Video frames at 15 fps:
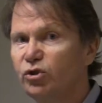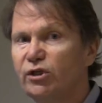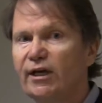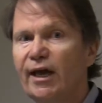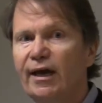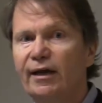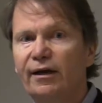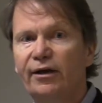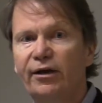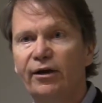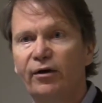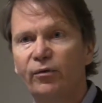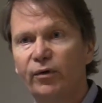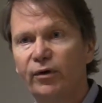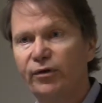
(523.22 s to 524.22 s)
to scale
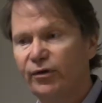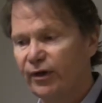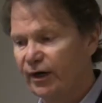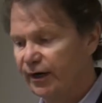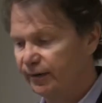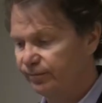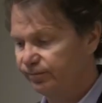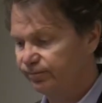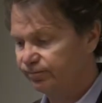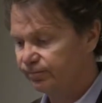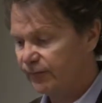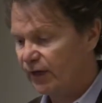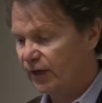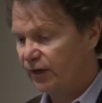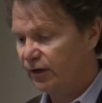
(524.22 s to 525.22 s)
here with
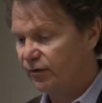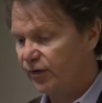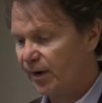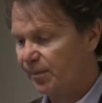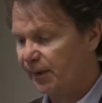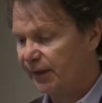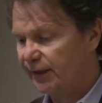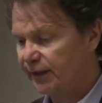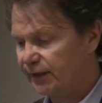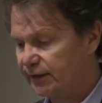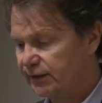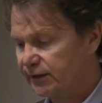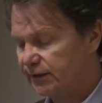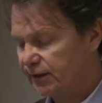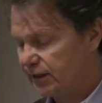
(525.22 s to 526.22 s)

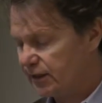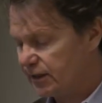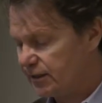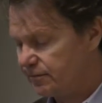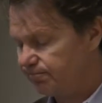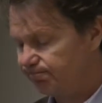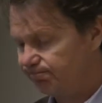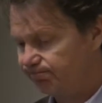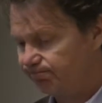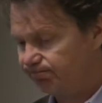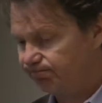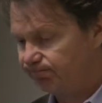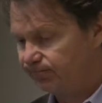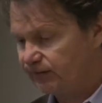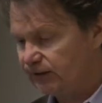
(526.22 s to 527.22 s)
replicates,
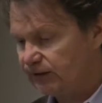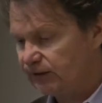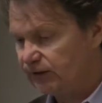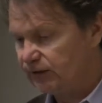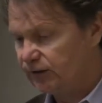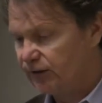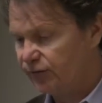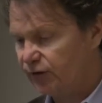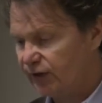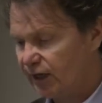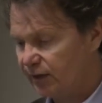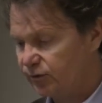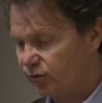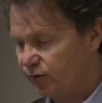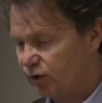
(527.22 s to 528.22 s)
different
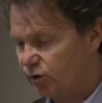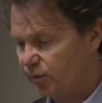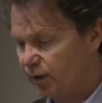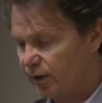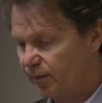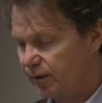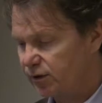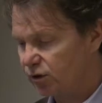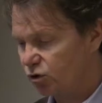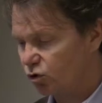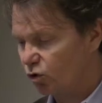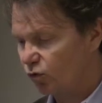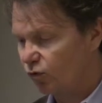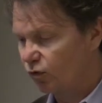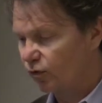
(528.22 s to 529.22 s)
types of experiments, and
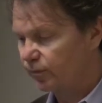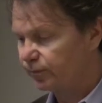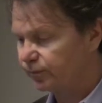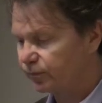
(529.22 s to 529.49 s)
so forth.